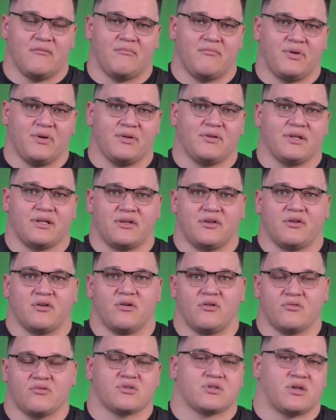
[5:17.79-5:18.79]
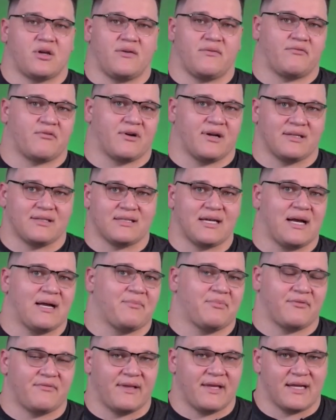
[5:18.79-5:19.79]
building your own software on
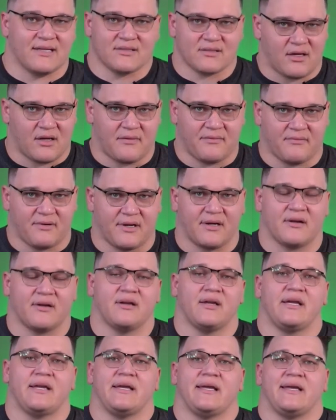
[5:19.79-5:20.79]
top of that software.